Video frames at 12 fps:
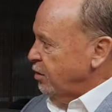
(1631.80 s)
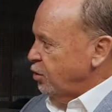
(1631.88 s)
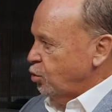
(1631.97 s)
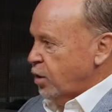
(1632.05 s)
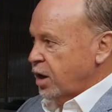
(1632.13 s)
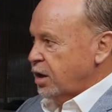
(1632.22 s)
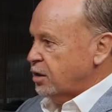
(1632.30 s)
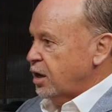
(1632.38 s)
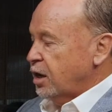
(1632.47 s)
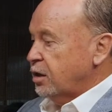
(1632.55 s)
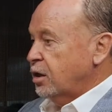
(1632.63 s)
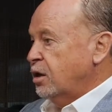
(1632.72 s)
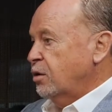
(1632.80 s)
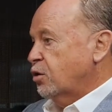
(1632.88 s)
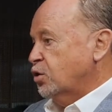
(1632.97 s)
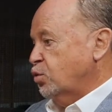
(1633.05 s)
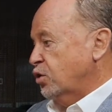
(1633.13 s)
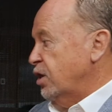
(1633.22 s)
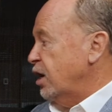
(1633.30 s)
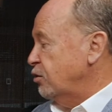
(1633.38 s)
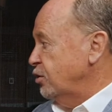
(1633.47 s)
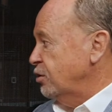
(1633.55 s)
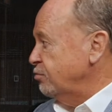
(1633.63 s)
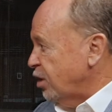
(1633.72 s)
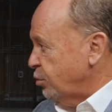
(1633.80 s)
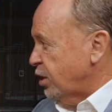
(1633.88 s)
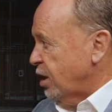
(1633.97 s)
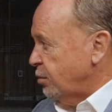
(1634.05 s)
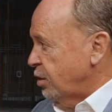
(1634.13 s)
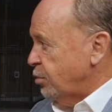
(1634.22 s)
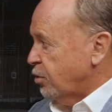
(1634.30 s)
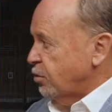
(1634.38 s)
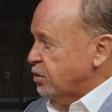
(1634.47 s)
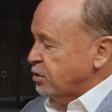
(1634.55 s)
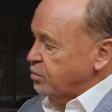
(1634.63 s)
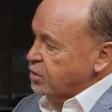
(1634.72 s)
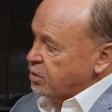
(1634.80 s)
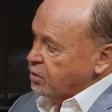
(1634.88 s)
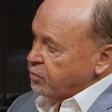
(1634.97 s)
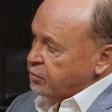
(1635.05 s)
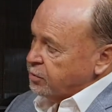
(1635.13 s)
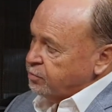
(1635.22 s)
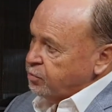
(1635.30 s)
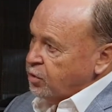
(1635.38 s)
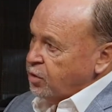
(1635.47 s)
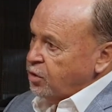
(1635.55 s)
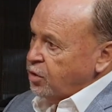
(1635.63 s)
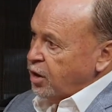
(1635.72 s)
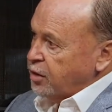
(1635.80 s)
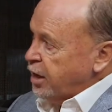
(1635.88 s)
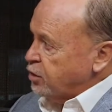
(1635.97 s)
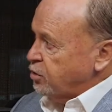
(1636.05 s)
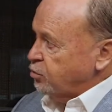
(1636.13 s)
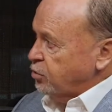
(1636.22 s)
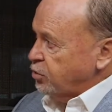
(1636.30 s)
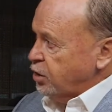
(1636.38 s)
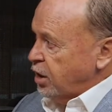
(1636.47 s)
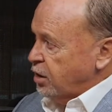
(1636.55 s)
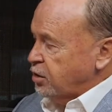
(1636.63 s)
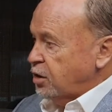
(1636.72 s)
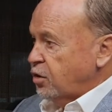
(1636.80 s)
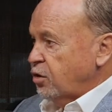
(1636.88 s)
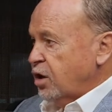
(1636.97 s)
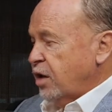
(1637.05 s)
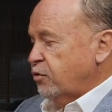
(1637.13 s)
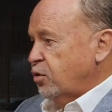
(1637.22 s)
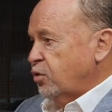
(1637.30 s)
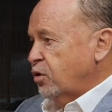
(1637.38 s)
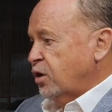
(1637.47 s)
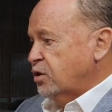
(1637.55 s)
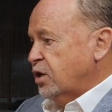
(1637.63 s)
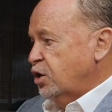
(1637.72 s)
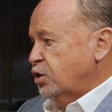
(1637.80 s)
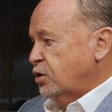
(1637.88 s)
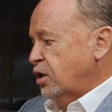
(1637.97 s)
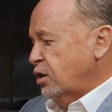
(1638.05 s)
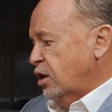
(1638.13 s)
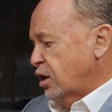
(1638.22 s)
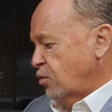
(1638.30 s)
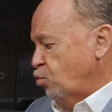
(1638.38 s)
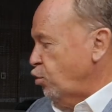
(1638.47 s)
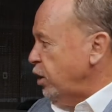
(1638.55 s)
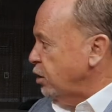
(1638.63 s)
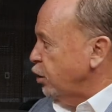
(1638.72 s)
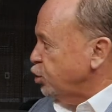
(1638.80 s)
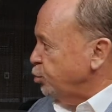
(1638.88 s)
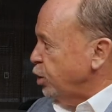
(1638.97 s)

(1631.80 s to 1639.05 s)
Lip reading: You are done. Because what they'll do, they'll become hypocrites themselves. And that's the real challenge. And you've got to have an organisation then that can weed those